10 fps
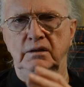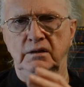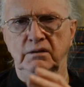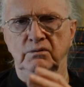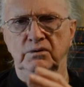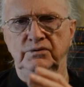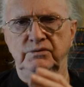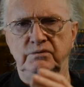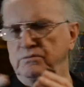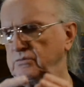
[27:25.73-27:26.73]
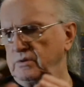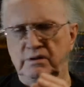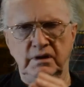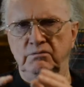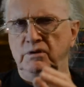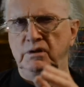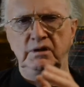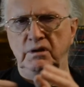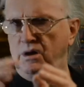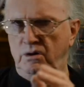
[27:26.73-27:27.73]
They
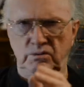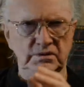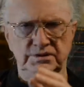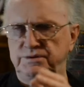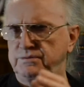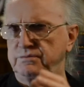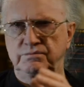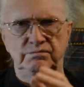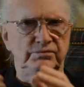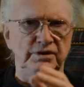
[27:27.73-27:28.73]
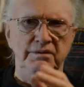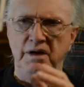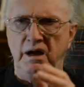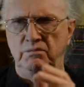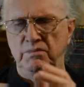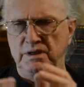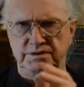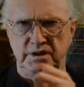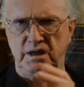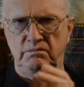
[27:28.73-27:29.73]
really always somehow
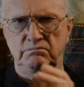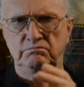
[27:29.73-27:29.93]
messed it up.